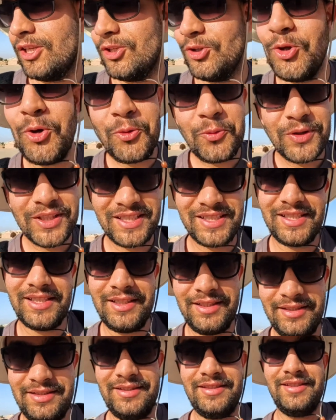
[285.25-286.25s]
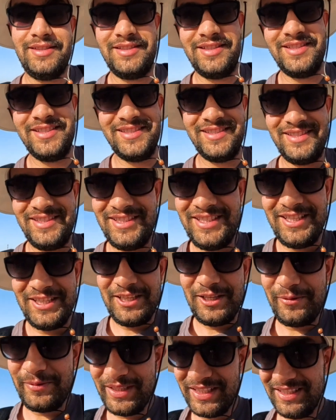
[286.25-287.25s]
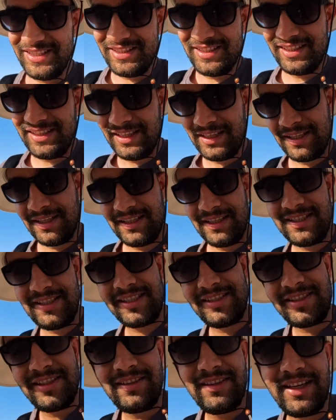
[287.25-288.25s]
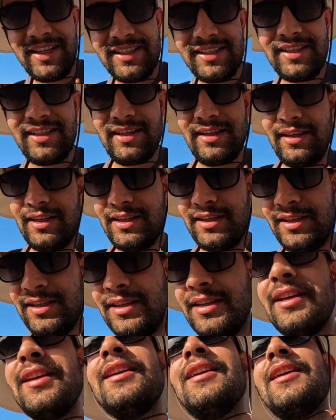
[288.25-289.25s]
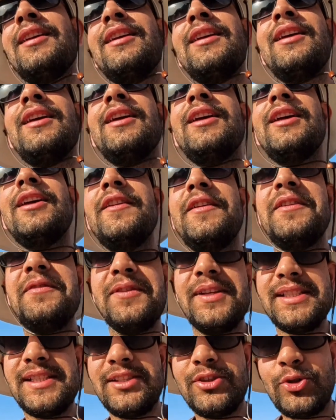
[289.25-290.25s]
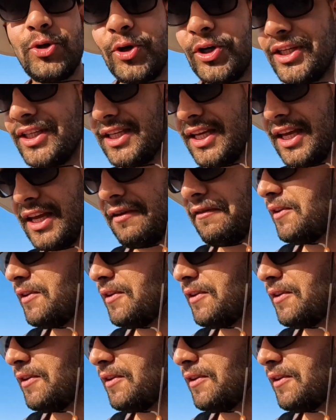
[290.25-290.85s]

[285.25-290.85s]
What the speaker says: No one is here. I mean, this is crazy. Like, if it was in Turkey,